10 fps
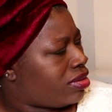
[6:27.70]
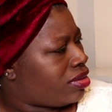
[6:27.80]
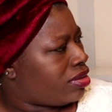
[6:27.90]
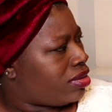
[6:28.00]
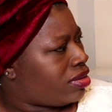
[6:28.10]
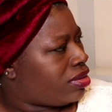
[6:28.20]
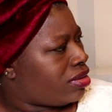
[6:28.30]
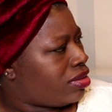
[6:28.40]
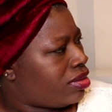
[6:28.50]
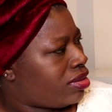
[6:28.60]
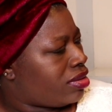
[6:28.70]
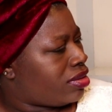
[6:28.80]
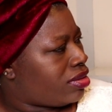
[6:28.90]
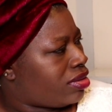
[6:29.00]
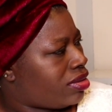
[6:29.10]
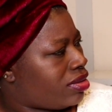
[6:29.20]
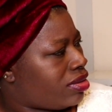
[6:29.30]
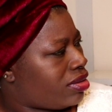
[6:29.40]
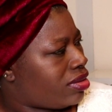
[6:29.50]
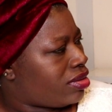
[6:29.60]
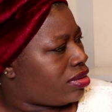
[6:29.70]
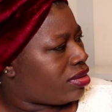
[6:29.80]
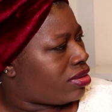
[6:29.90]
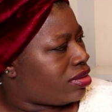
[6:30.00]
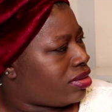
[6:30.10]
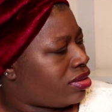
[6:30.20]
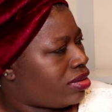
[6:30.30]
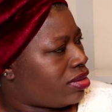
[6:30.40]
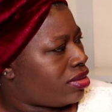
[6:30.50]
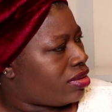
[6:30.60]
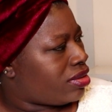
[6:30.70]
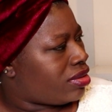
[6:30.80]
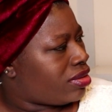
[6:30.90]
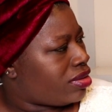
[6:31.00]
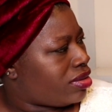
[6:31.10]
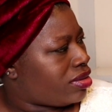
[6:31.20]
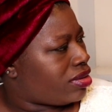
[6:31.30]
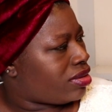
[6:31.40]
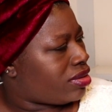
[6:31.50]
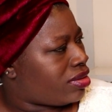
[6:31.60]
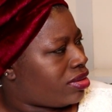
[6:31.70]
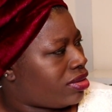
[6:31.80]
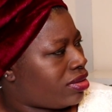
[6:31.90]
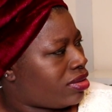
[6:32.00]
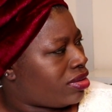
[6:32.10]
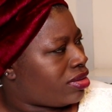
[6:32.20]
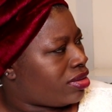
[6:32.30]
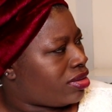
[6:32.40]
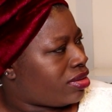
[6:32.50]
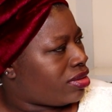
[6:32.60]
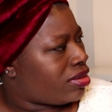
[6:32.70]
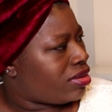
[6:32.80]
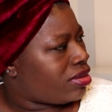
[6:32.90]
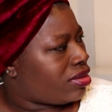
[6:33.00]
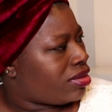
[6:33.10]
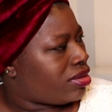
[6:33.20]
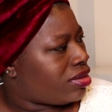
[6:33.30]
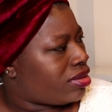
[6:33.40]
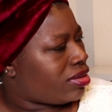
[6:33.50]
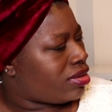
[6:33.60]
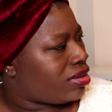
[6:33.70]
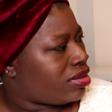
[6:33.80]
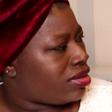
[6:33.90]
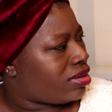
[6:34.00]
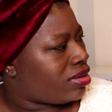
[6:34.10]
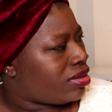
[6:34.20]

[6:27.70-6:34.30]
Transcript: This person isn't speaking.